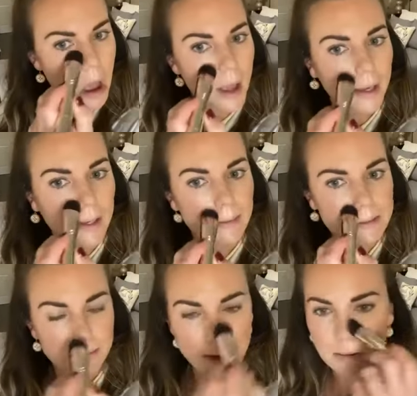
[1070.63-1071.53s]
And this
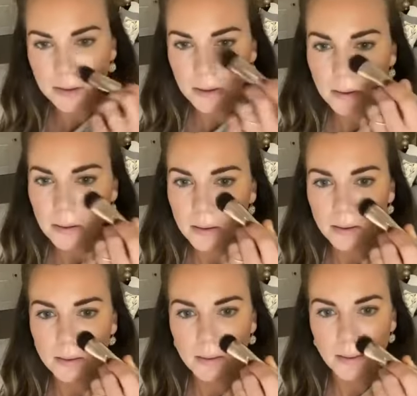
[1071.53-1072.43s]
powder
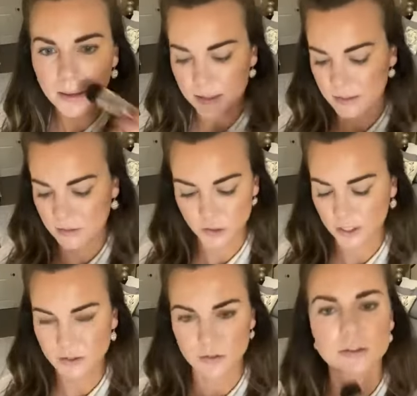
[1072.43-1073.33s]
is
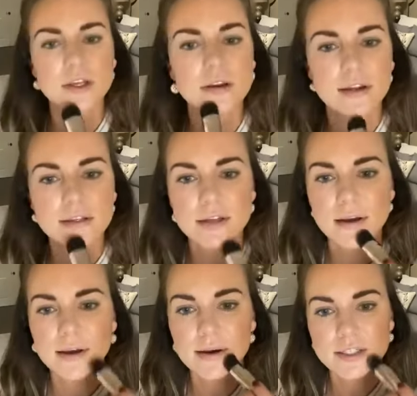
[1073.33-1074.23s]
translucent. It's not
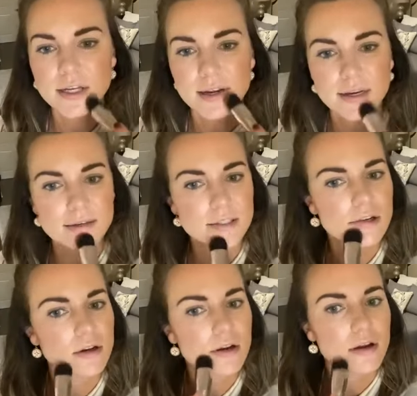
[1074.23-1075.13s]
gonna change
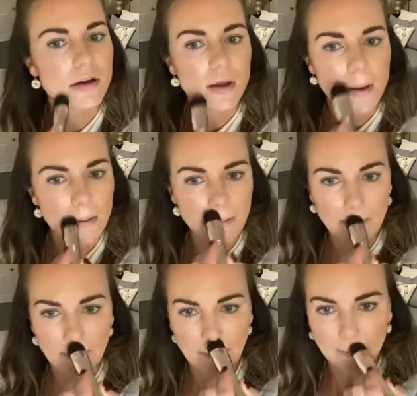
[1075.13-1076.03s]

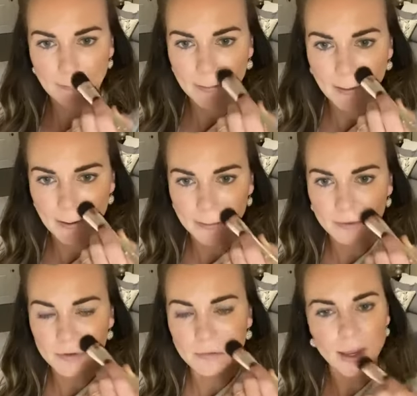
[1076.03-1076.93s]
the color of
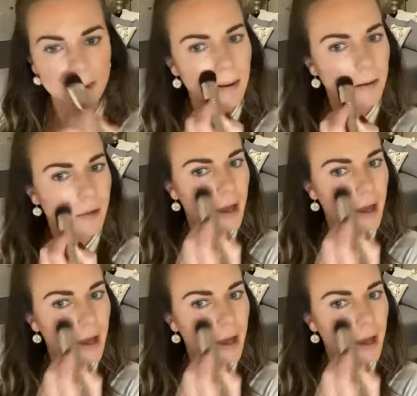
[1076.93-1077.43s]
the makeup at